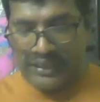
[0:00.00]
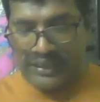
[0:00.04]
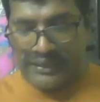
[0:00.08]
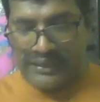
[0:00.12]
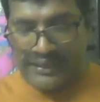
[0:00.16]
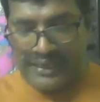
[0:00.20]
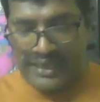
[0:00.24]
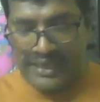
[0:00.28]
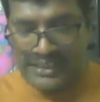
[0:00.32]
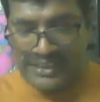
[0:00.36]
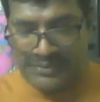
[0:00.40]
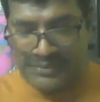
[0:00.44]

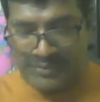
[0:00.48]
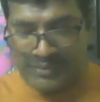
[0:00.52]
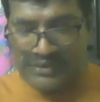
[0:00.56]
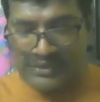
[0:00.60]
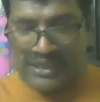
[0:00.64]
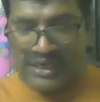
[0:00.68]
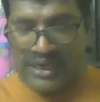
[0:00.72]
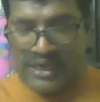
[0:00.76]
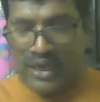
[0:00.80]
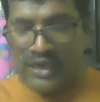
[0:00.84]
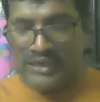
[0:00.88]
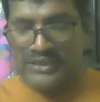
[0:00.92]
Grace with
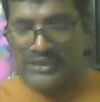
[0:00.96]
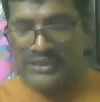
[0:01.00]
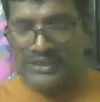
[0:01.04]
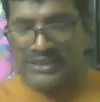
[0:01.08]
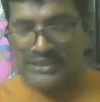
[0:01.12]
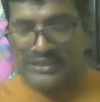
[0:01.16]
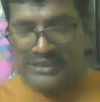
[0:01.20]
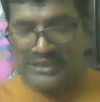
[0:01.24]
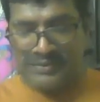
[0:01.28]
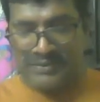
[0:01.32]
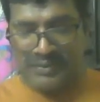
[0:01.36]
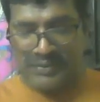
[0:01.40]
the Lord
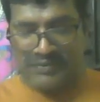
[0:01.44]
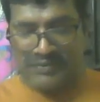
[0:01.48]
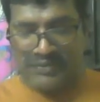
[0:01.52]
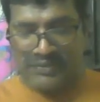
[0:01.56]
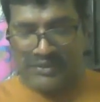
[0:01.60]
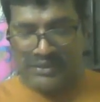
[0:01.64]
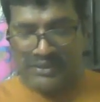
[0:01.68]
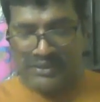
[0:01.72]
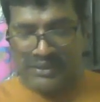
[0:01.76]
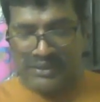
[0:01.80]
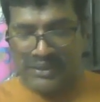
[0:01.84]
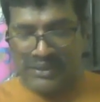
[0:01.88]
Jesus be
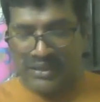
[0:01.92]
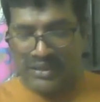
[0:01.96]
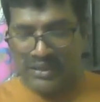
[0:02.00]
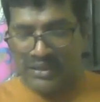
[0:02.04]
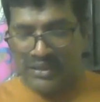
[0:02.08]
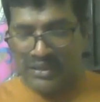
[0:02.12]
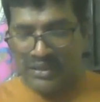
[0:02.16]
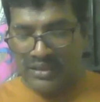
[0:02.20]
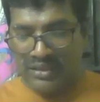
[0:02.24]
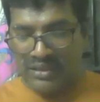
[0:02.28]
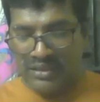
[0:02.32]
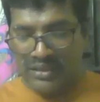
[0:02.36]
with
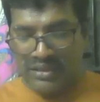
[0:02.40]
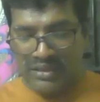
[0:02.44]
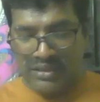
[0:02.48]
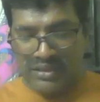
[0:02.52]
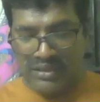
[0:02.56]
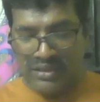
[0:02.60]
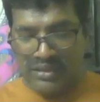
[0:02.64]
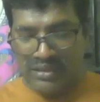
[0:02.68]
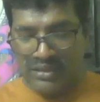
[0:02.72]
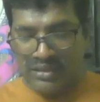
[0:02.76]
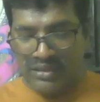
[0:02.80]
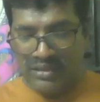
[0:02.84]

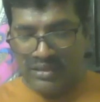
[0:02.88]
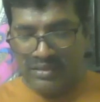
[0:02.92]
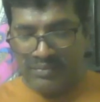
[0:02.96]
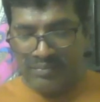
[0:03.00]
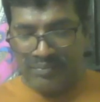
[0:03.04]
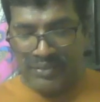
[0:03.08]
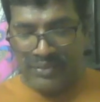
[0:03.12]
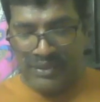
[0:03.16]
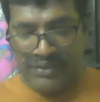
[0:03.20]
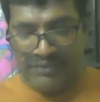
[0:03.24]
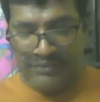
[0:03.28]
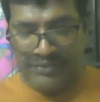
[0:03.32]

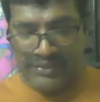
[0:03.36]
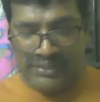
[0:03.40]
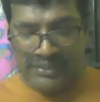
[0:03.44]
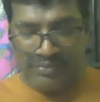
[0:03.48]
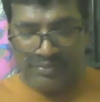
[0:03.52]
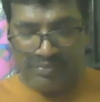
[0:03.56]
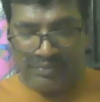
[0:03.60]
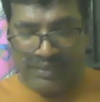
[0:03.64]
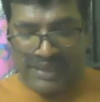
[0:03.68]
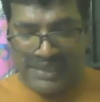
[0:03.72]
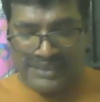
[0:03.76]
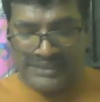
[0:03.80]
be
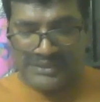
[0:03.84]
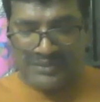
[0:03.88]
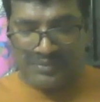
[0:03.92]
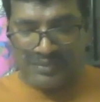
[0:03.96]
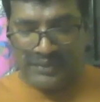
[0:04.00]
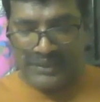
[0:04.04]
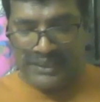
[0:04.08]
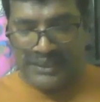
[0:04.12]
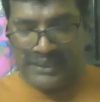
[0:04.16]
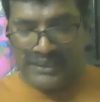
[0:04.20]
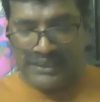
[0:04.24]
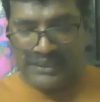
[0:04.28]
with my
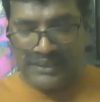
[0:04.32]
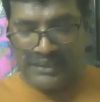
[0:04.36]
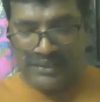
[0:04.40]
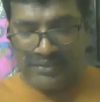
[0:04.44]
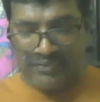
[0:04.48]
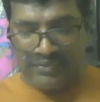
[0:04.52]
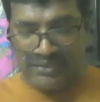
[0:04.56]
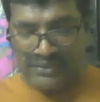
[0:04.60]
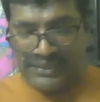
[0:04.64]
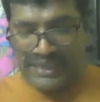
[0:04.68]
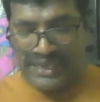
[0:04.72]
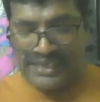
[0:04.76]
spirit,
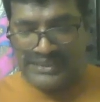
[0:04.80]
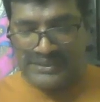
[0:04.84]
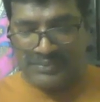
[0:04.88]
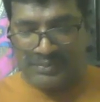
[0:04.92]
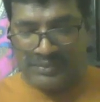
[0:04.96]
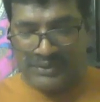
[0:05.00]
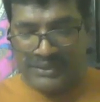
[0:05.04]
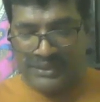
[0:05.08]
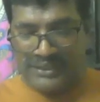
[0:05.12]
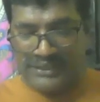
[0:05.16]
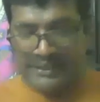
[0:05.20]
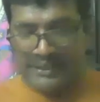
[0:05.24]
with thy
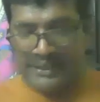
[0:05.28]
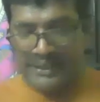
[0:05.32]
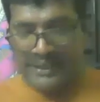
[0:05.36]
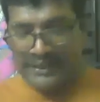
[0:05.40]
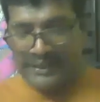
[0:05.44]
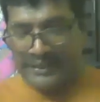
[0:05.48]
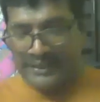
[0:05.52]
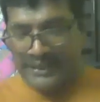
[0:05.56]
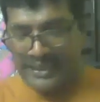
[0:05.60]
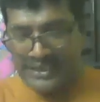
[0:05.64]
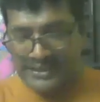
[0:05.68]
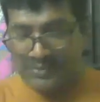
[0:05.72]
spirit,
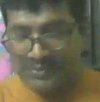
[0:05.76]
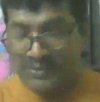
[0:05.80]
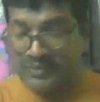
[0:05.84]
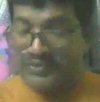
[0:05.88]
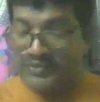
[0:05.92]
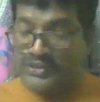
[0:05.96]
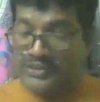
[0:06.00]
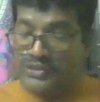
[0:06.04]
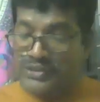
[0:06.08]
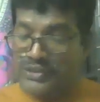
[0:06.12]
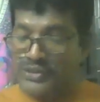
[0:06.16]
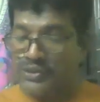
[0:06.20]
grace be
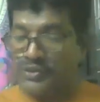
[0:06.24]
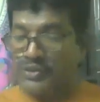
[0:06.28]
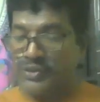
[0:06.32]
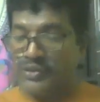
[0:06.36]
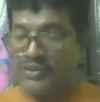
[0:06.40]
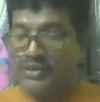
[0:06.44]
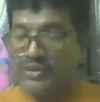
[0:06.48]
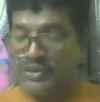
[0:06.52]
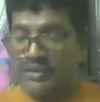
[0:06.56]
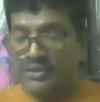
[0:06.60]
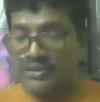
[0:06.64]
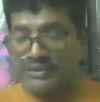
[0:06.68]
with you.
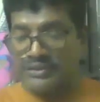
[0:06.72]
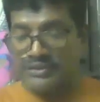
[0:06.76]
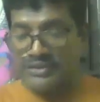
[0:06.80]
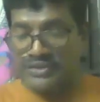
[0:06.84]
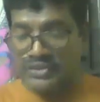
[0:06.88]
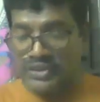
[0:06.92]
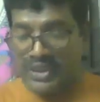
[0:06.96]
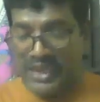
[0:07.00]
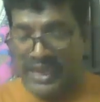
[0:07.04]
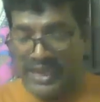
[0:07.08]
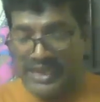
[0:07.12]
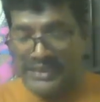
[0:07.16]

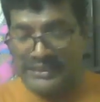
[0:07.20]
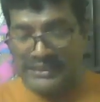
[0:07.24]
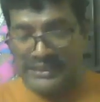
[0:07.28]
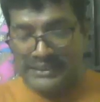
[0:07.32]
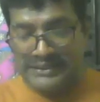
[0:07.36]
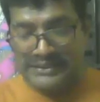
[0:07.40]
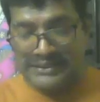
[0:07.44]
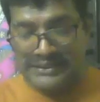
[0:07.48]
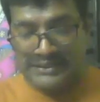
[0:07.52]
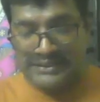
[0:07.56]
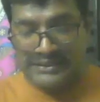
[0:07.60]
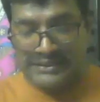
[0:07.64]

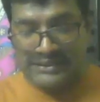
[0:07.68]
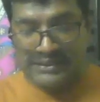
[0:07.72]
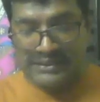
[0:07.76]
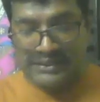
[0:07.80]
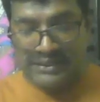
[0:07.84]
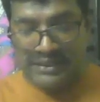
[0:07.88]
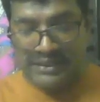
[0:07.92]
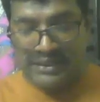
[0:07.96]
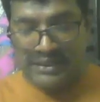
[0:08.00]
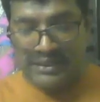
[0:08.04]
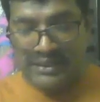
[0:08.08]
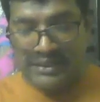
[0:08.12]
Titus,
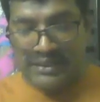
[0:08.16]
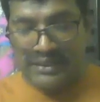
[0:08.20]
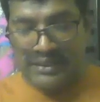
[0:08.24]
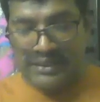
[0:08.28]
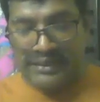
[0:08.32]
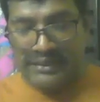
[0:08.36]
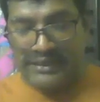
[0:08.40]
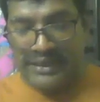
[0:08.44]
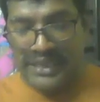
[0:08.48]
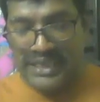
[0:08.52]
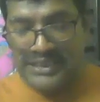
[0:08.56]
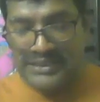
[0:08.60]

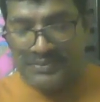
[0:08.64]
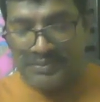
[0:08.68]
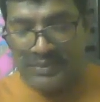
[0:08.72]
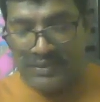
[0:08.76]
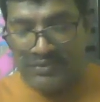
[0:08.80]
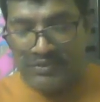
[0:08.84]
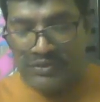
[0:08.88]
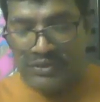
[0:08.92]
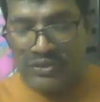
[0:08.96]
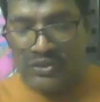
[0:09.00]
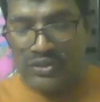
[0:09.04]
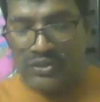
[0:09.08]
grace
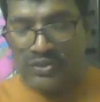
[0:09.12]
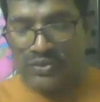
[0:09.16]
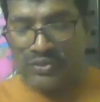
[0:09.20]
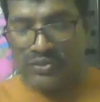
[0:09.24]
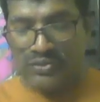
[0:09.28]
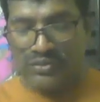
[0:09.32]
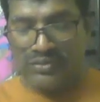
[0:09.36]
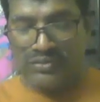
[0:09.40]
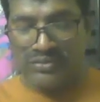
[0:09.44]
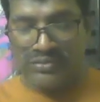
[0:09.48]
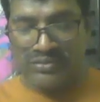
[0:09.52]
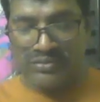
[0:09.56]
be with
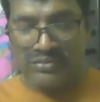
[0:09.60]
you.